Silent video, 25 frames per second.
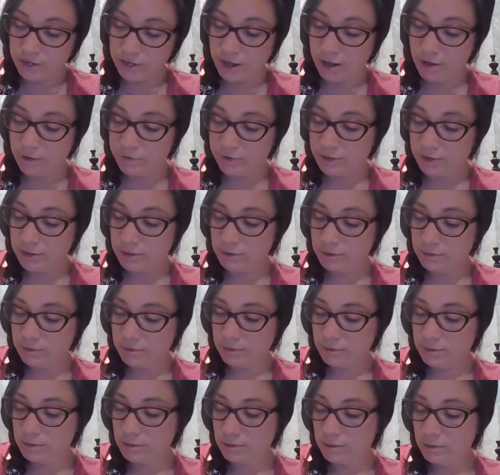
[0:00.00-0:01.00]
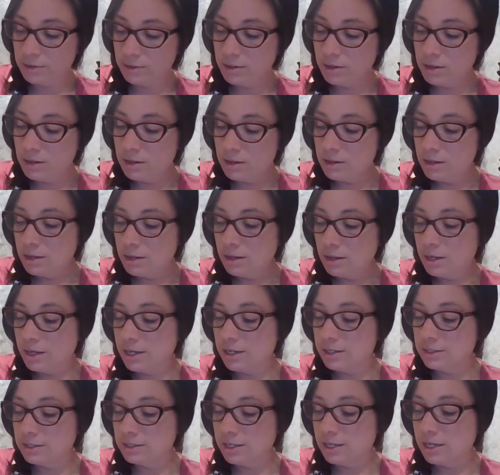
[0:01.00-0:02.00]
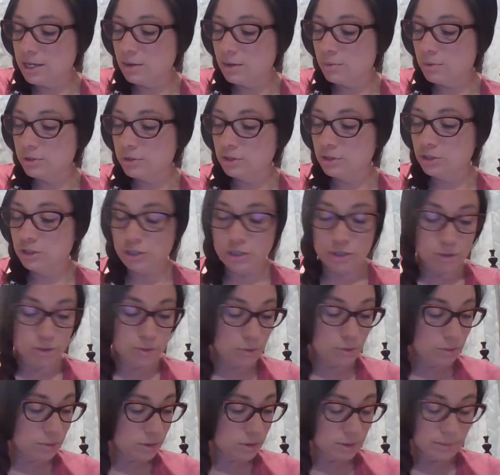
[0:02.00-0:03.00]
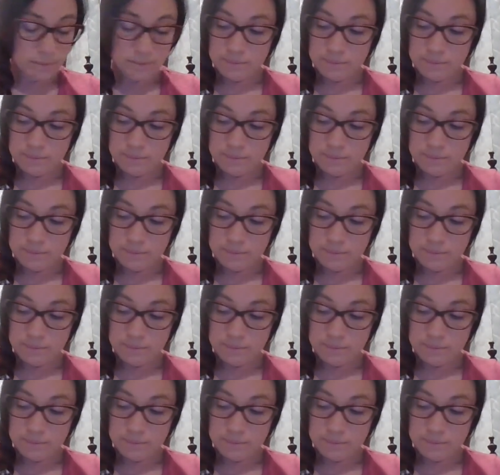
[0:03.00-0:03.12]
Kelvin is equal to